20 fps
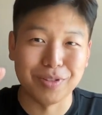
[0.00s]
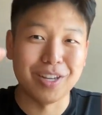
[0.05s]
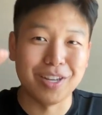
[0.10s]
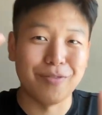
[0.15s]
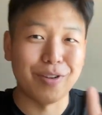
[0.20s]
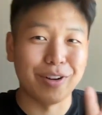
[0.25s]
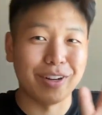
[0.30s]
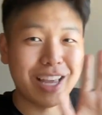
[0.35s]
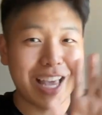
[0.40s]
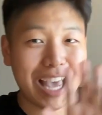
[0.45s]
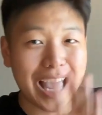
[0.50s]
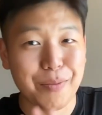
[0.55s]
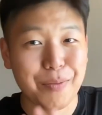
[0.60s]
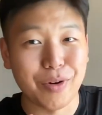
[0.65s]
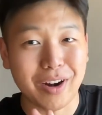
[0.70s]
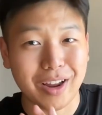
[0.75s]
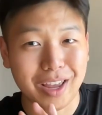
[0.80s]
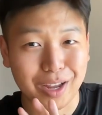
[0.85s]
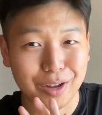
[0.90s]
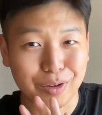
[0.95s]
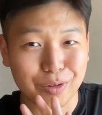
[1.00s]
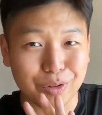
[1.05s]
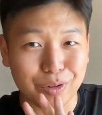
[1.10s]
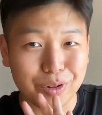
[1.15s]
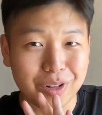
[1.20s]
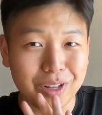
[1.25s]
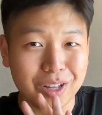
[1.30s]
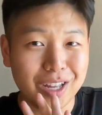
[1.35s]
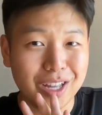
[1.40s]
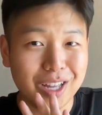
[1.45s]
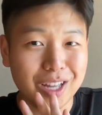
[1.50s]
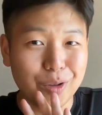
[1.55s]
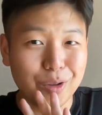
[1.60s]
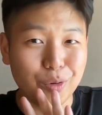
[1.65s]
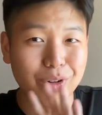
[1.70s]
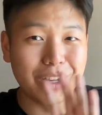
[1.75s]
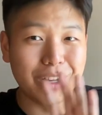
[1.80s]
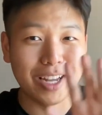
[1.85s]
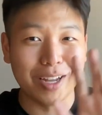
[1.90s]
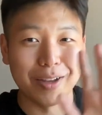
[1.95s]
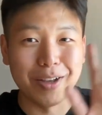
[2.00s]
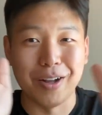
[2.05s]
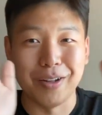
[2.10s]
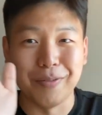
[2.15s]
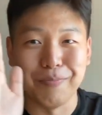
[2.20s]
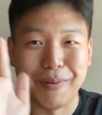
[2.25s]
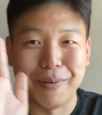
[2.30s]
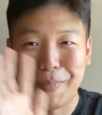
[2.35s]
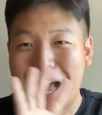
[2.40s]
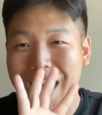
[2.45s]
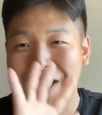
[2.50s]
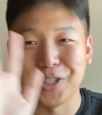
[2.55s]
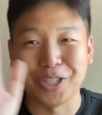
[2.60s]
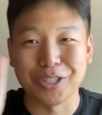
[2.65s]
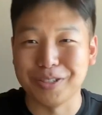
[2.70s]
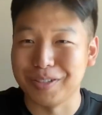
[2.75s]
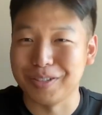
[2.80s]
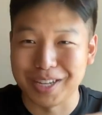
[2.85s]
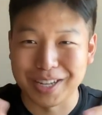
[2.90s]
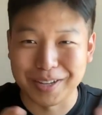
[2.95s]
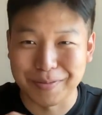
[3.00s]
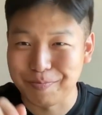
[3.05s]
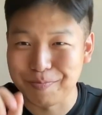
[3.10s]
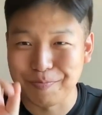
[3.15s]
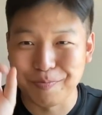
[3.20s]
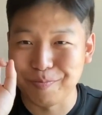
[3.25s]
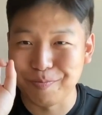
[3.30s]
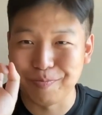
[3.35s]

different camera angle will like magically,